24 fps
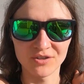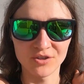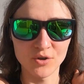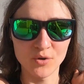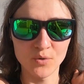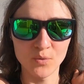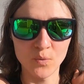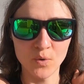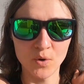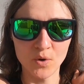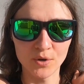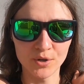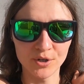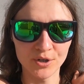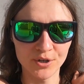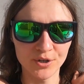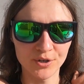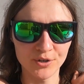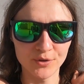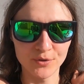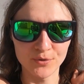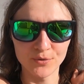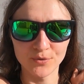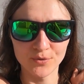no
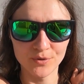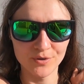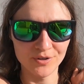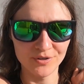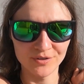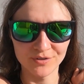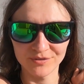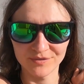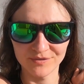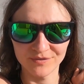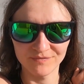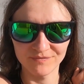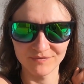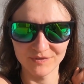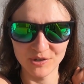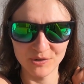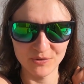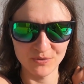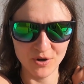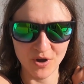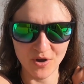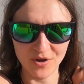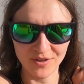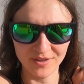water, no
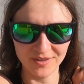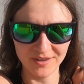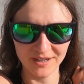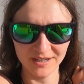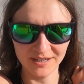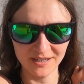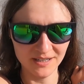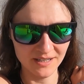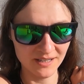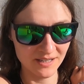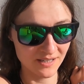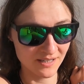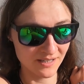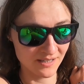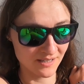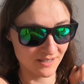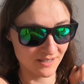nothing.